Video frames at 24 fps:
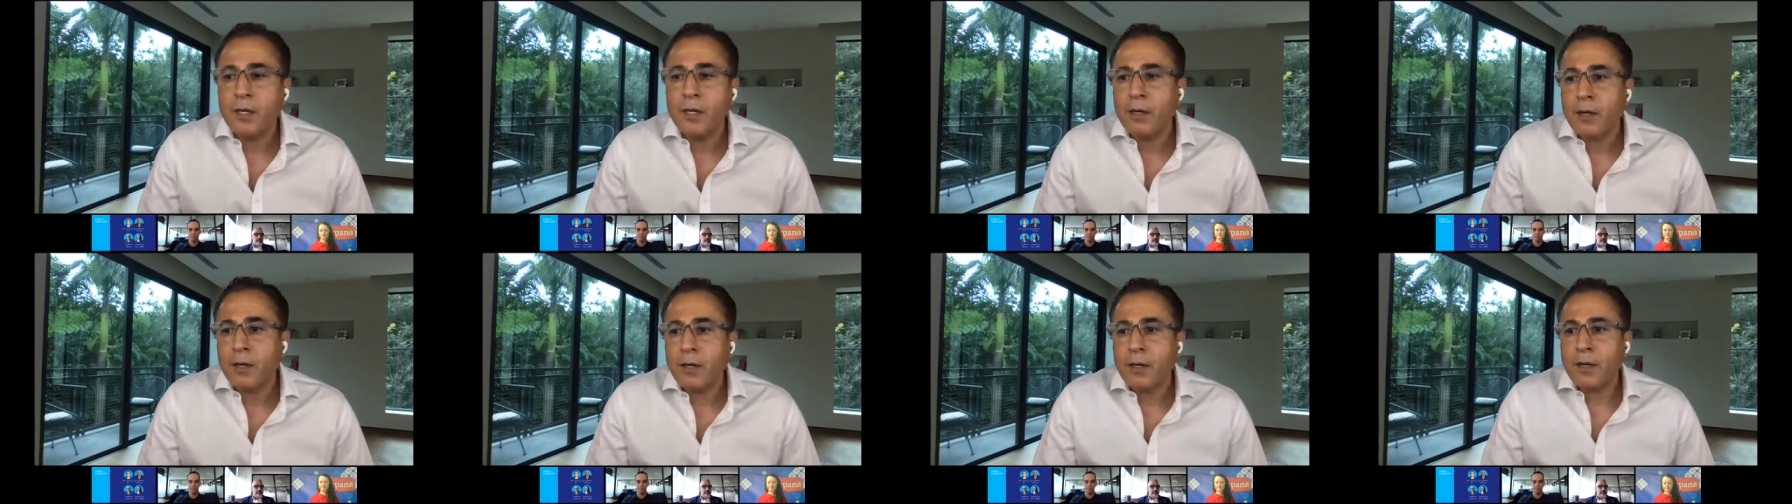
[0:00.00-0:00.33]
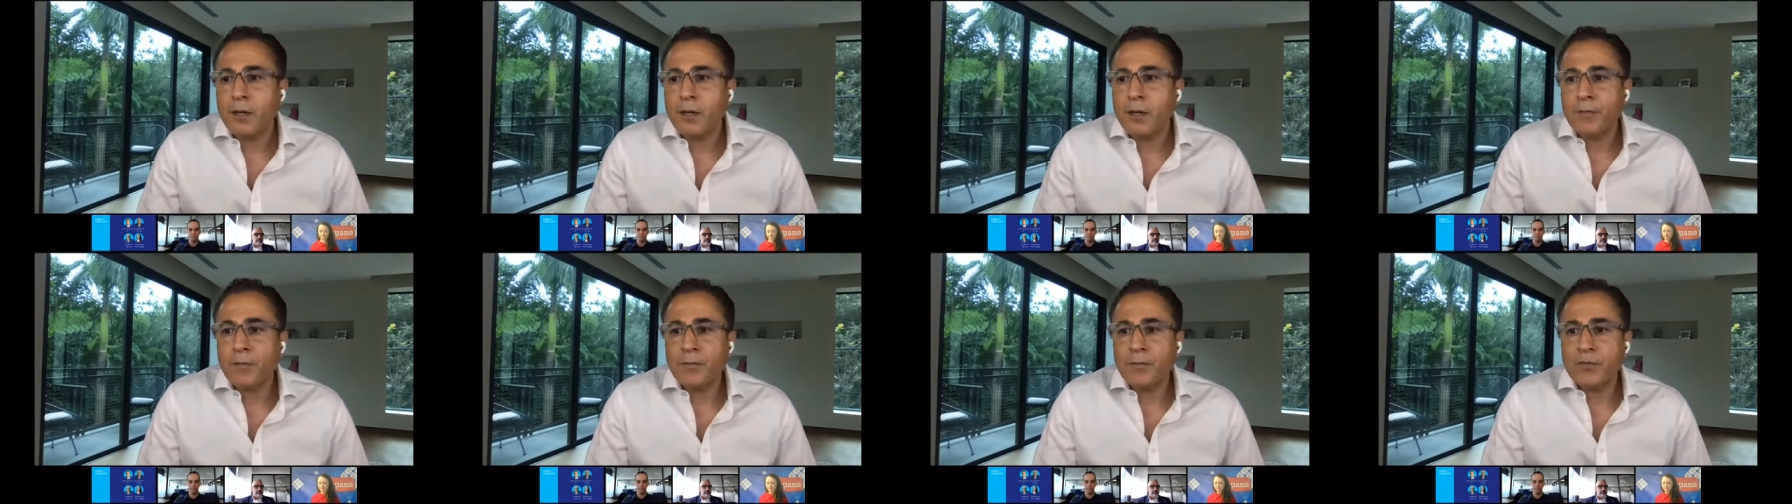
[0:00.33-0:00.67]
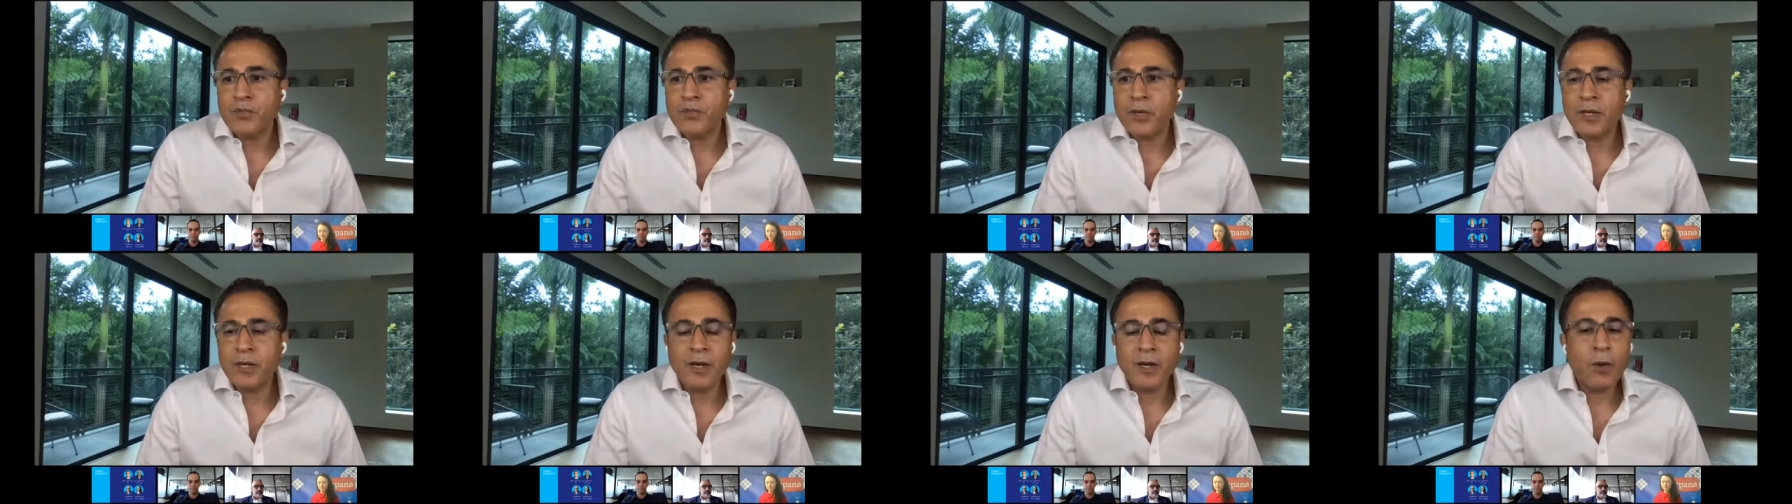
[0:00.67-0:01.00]

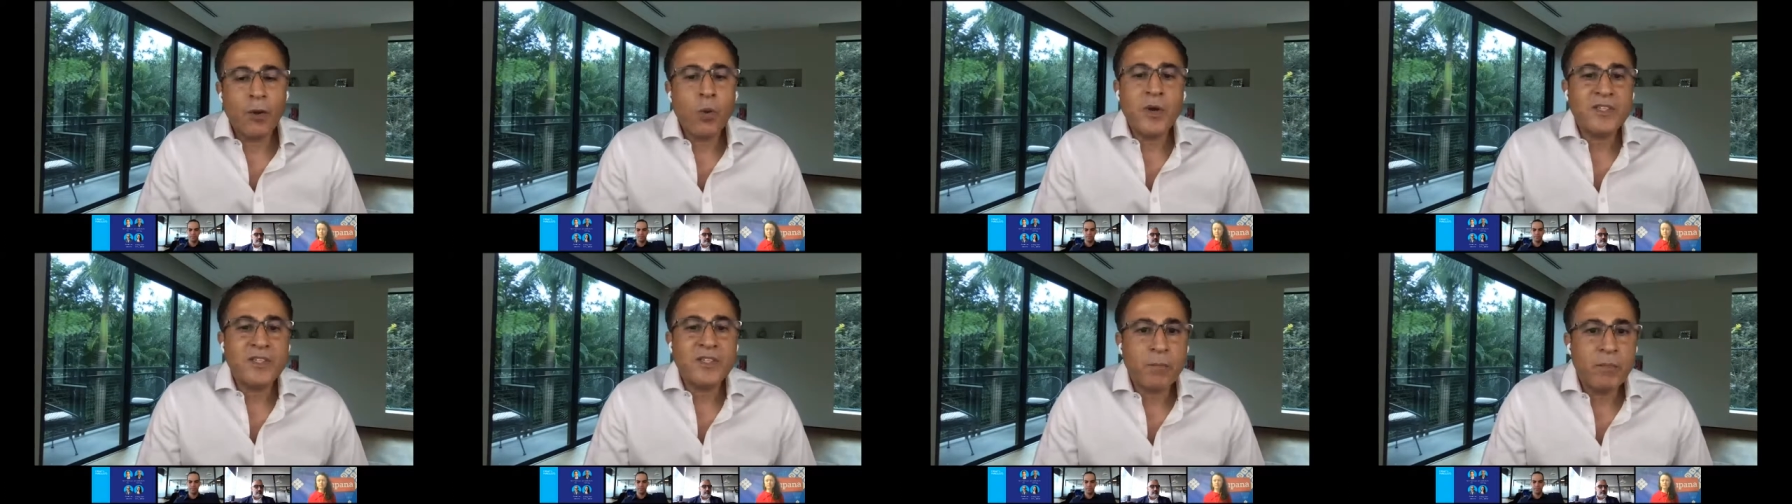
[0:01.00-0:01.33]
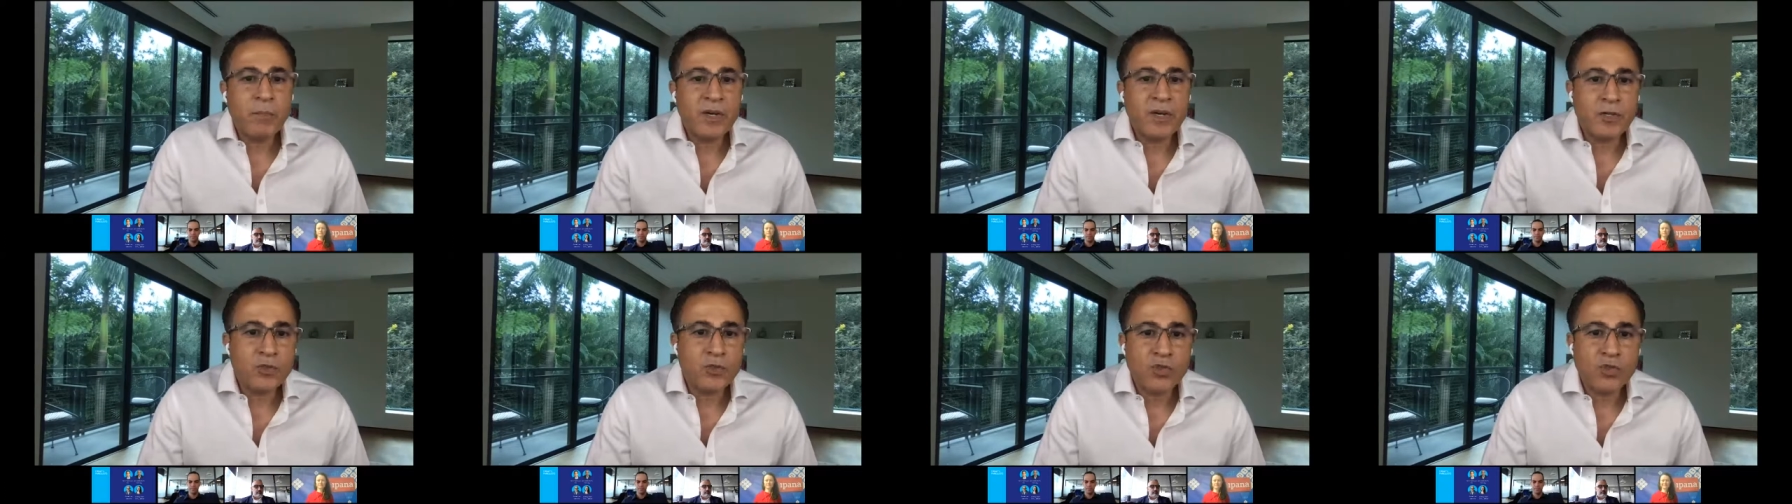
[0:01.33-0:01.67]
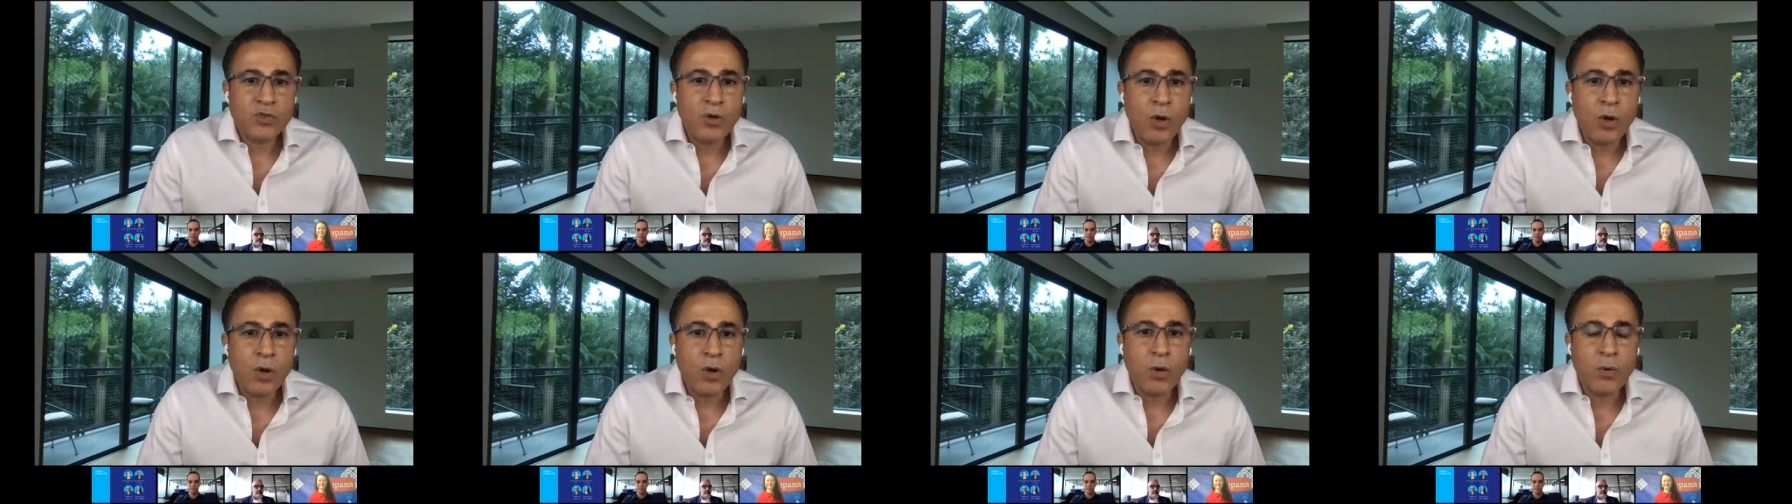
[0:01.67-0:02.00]
So it always appears
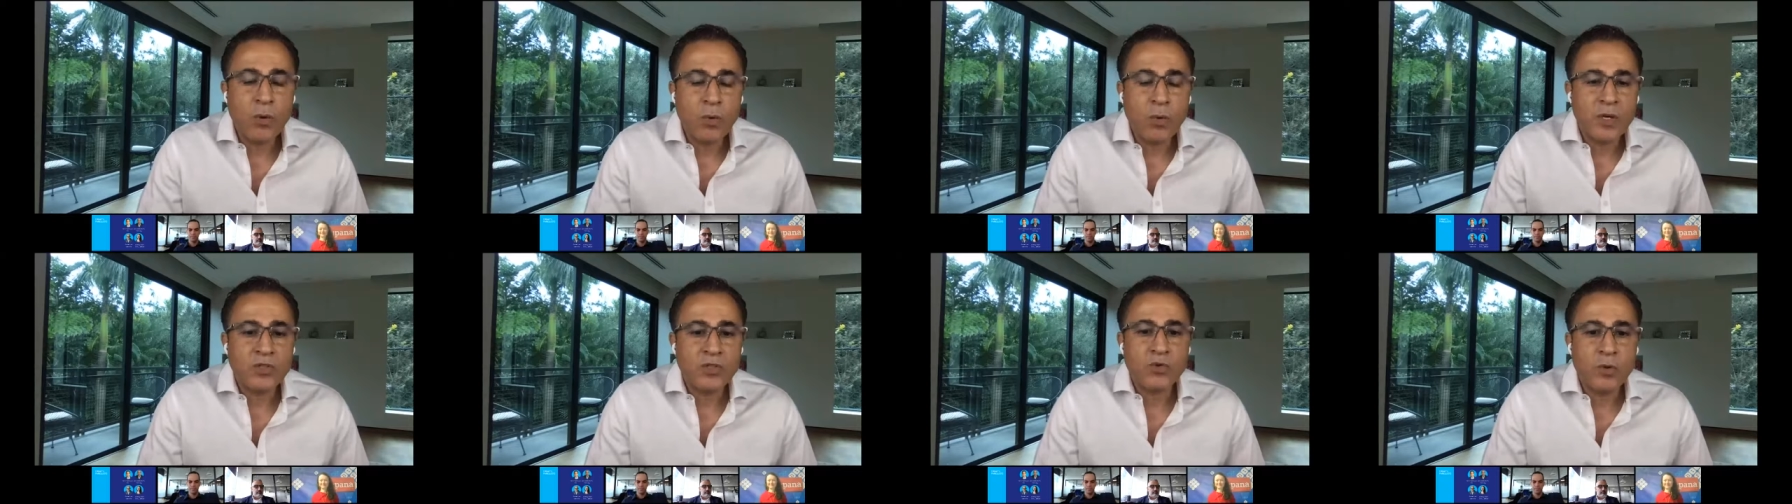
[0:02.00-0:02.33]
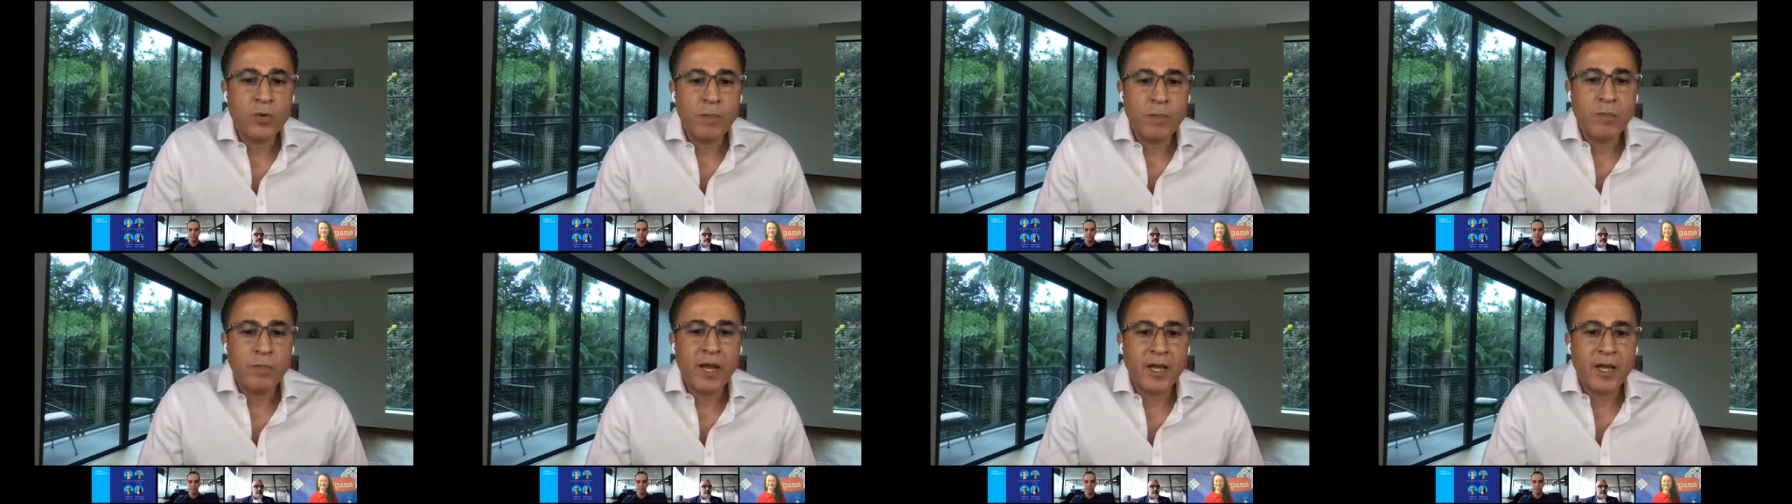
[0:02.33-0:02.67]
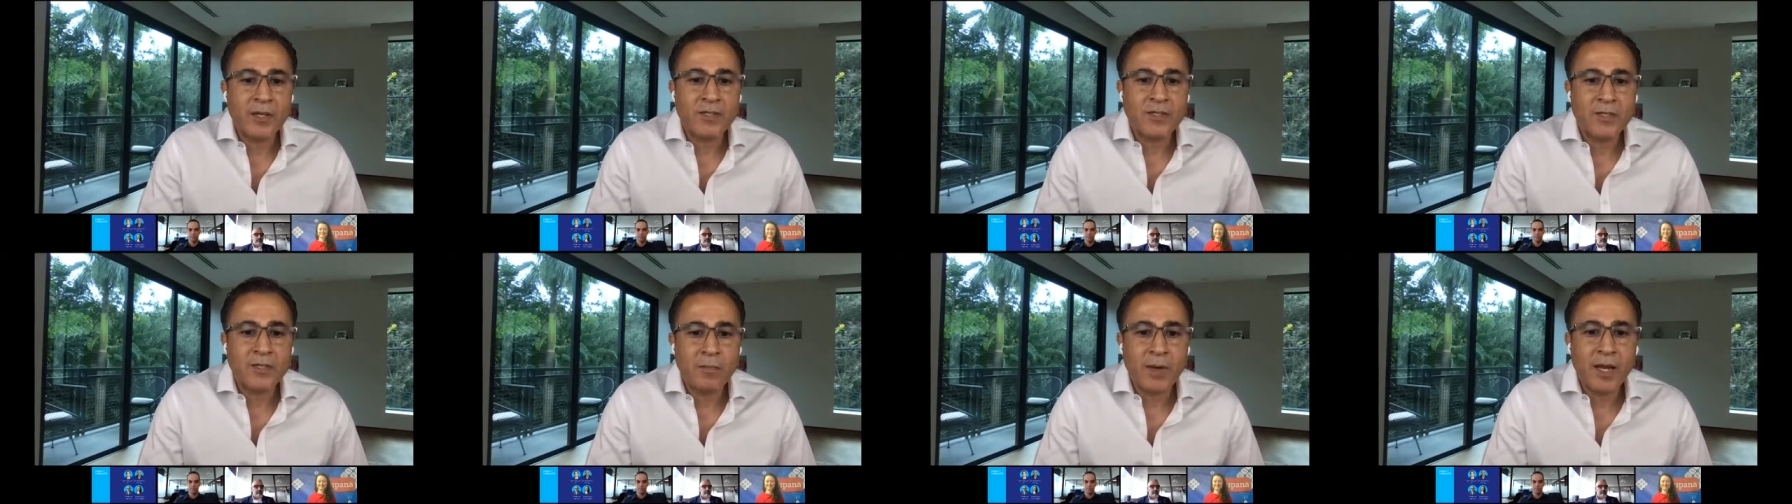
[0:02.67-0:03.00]
slow once we
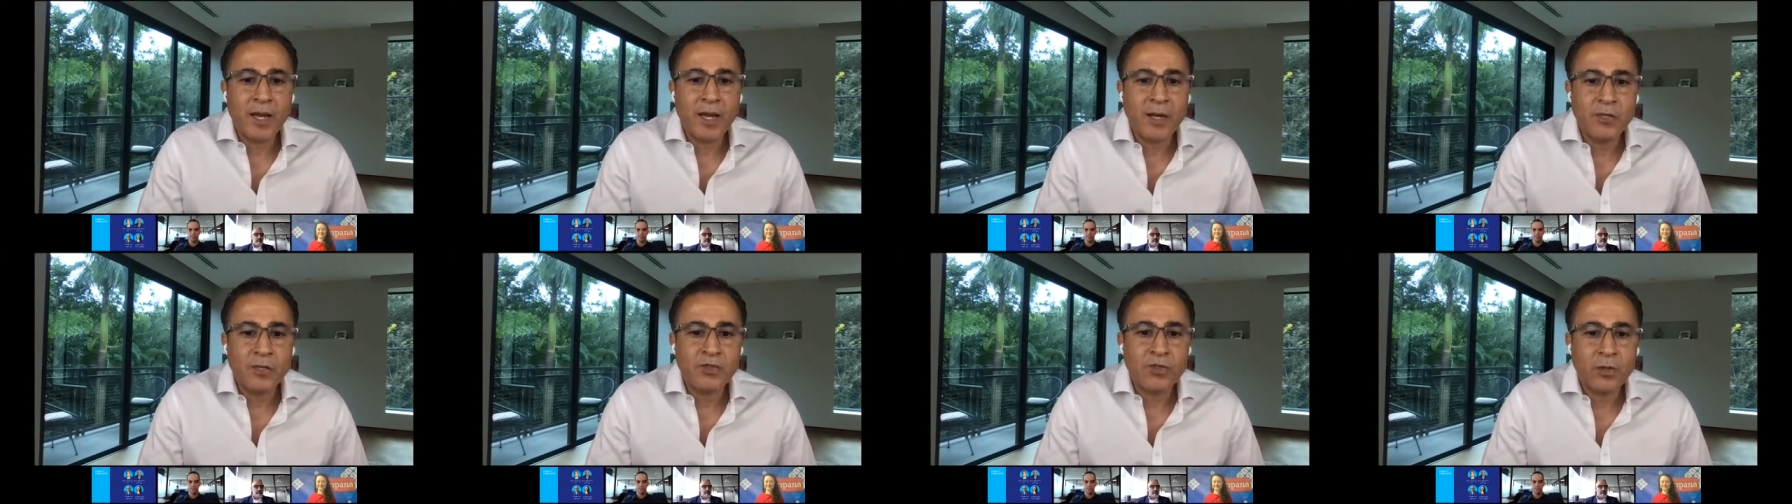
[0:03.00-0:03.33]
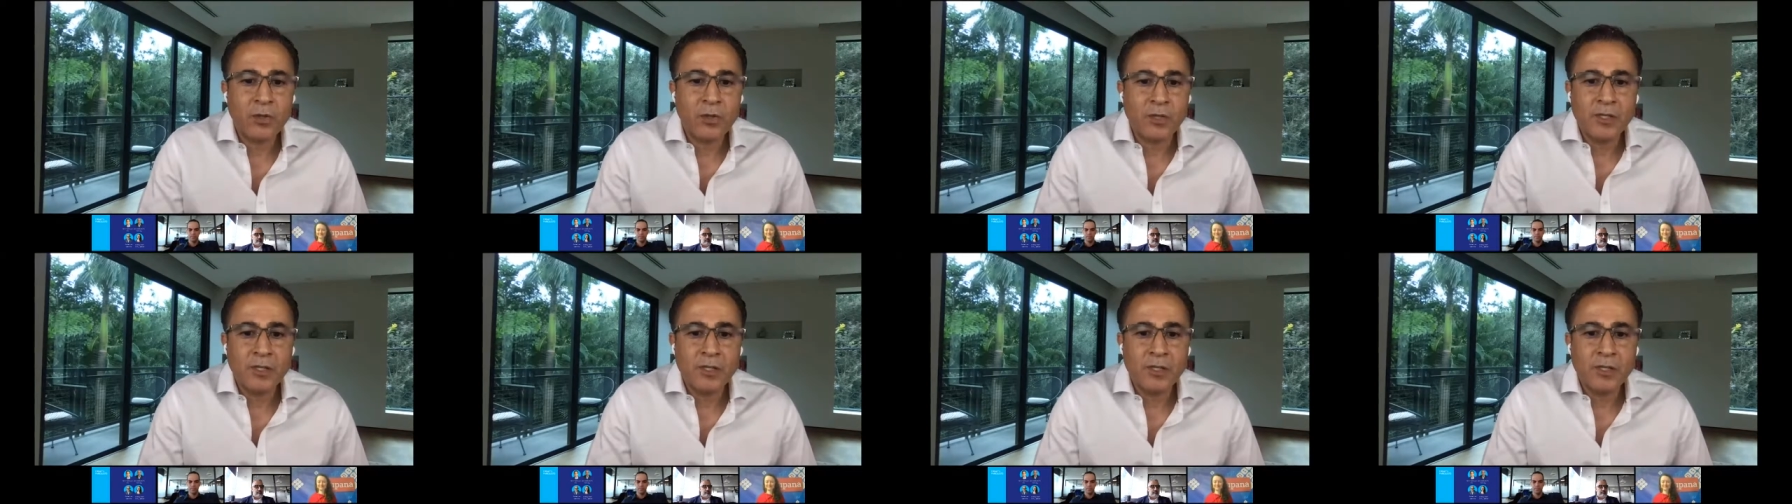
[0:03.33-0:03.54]
pass the milestone.